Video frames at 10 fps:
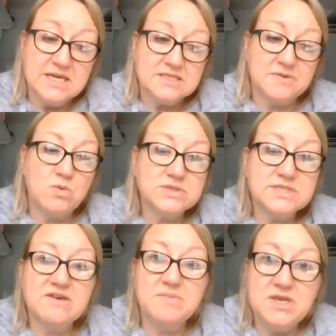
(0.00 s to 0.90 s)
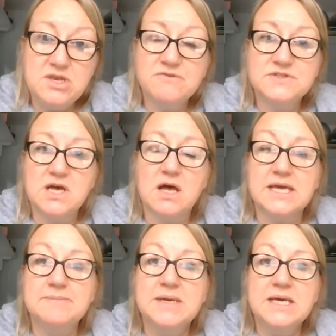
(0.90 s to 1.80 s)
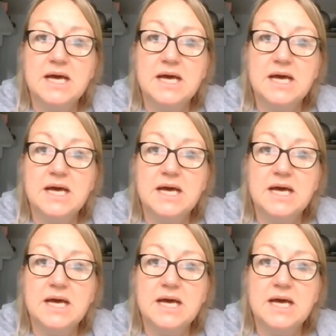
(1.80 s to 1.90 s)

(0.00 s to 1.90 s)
So he wants to give him enough time.